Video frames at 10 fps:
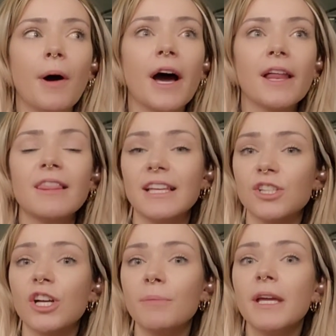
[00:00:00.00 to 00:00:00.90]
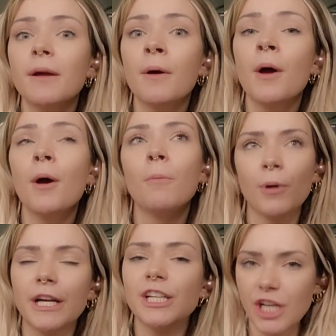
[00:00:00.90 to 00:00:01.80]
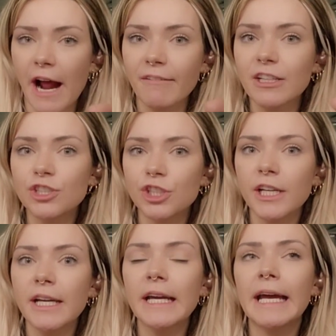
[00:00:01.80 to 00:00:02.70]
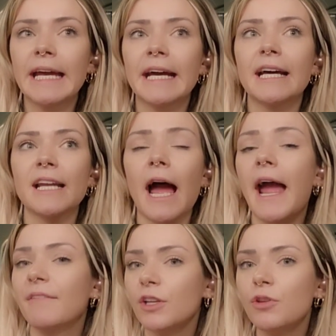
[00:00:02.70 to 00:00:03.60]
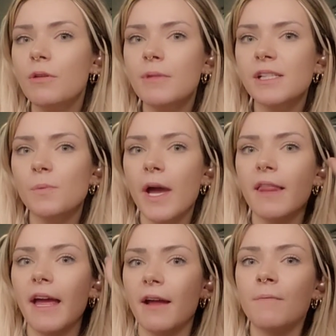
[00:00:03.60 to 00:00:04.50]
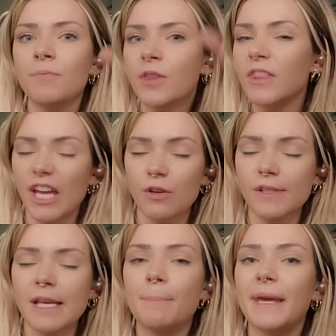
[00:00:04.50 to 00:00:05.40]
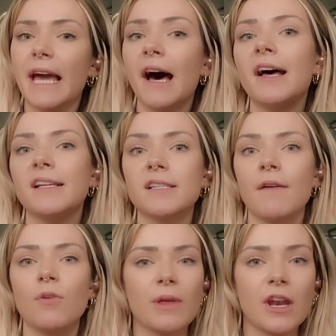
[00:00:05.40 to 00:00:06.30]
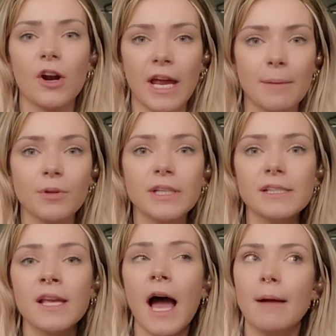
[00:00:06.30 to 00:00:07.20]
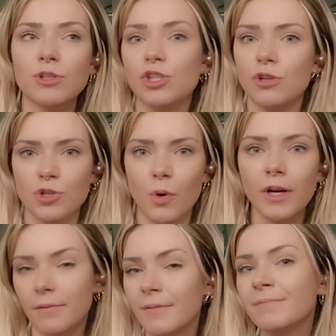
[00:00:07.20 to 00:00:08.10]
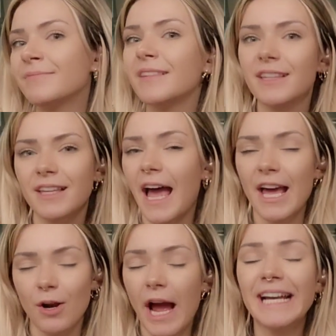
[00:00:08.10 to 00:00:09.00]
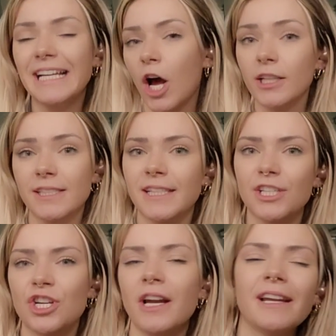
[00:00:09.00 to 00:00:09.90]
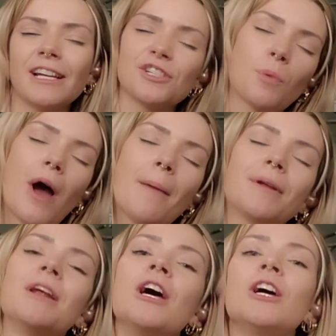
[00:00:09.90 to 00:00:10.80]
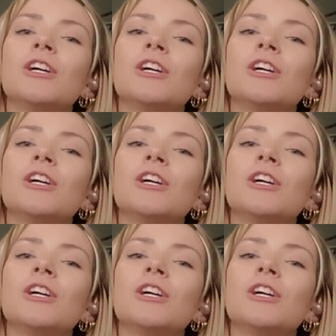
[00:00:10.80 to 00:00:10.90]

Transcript: but these are going to be pretty challenging, and I have to do them this way like that you'll see because of the way that our cable is. I'm just too short. I need constant tension on it, and it just won't happen.